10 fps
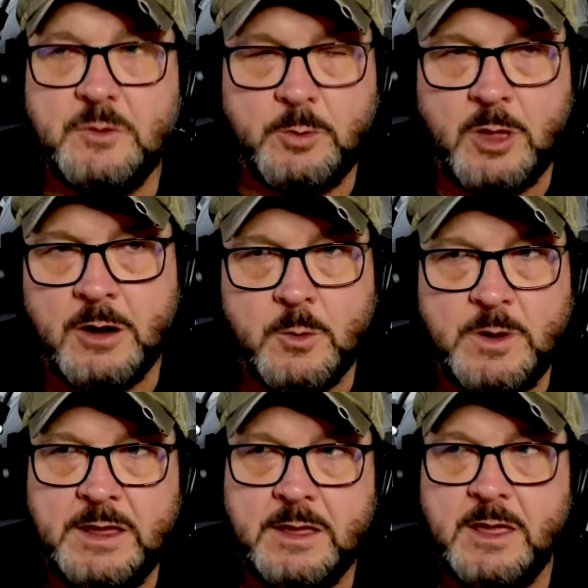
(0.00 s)
do a blog a
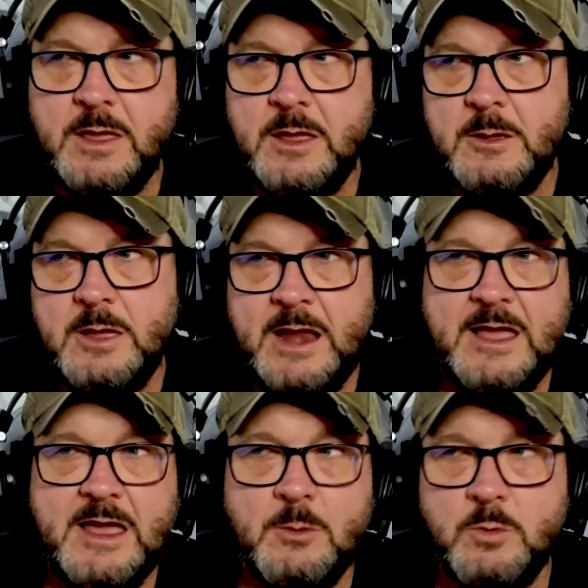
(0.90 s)
week and
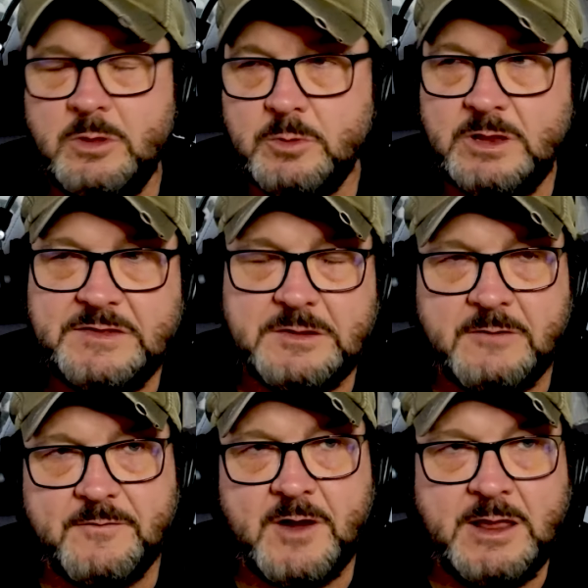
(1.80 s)
I got to release it
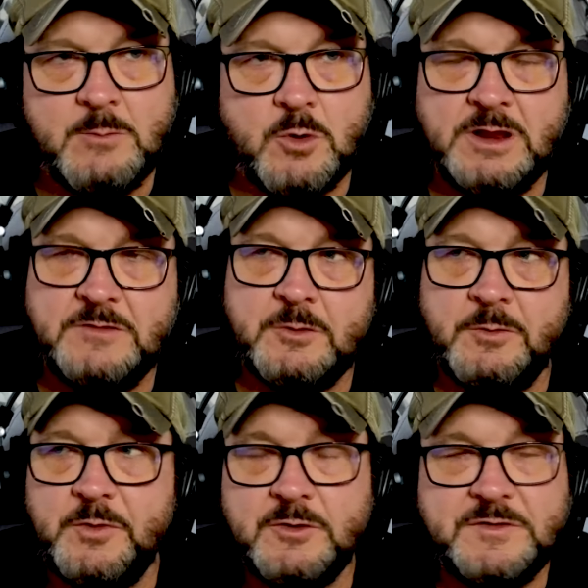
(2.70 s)
on Friday morning.
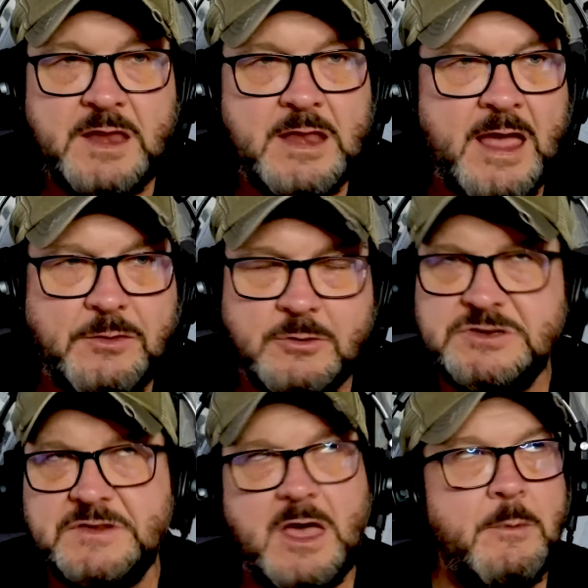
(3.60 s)
So on Thursday night, they're
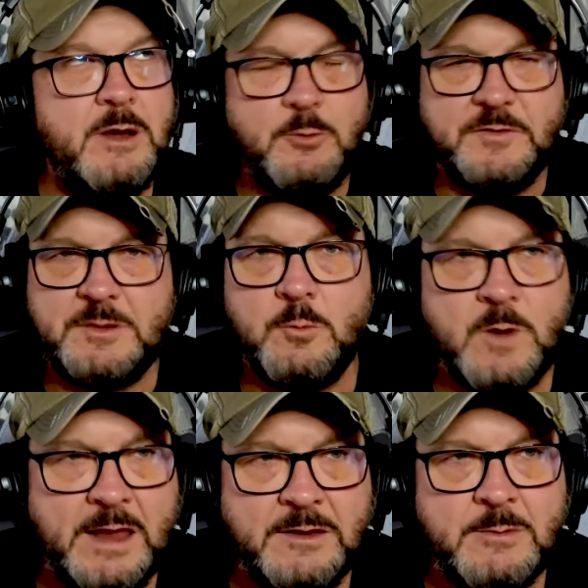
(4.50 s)
just coming up with some
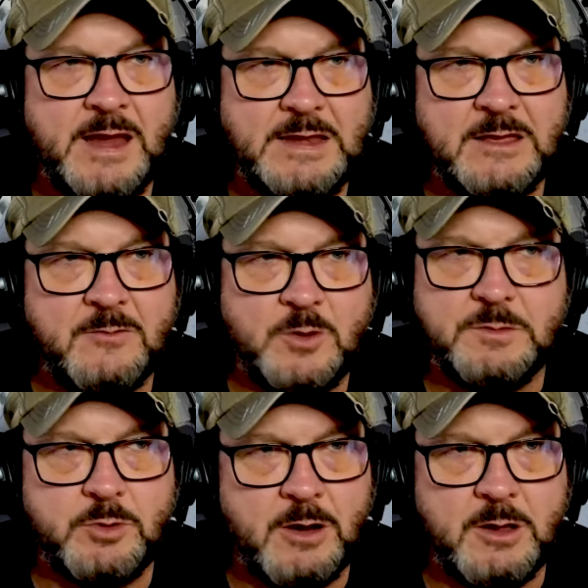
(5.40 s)
random idea of
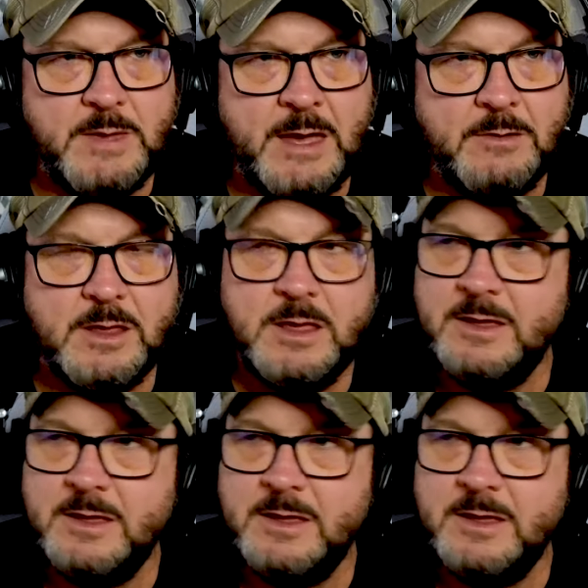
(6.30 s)
what to blog about.